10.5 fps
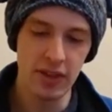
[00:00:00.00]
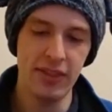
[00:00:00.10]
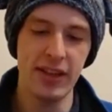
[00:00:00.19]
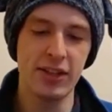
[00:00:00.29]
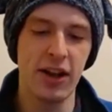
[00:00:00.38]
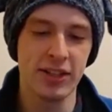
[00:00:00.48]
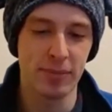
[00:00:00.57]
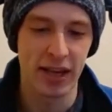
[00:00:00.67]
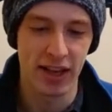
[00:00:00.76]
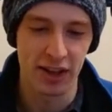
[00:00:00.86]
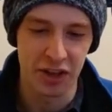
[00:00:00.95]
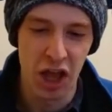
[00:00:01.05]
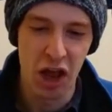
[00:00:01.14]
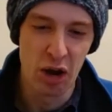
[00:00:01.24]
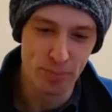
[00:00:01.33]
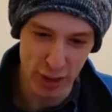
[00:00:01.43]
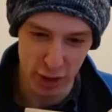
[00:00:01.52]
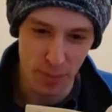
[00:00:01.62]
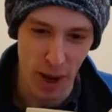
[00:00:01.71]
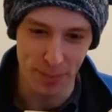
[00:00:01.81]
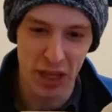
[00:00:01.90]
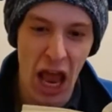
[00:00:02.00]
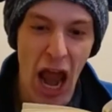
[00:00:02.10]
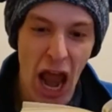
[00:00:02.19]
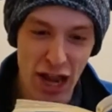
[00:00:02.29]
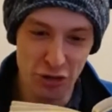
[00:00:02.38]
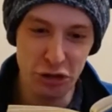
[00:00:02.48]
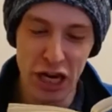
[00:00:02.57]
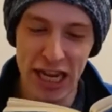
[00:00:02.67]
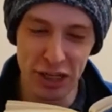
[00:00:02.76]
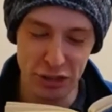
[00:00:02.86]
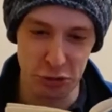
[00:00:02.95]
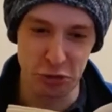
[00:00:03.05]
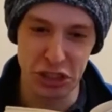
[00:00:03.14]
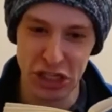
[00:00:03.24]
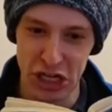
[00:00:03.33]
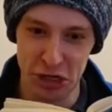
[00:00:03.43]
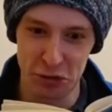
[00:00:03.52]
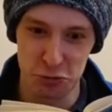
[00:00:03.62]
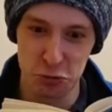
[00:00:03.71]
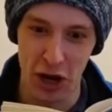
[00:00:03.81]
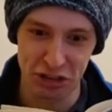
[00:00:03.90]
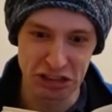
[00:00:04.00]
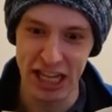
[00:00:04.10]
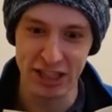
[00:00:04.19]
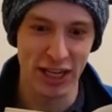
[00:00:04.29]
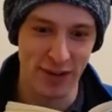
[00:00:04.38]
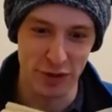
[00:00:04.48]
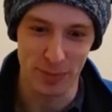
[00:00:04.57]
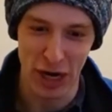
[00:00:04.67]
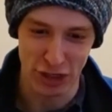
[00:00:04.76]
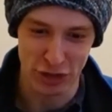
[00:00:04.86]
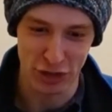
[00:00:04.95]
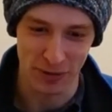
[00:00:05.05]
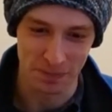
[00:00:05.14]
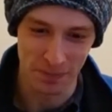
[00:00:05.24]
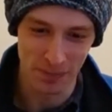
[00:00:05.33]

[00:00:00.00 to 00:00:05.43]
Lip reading: They taunt him by yelling, Pick him up! Entertain us, you skinny runt! Let's have some action!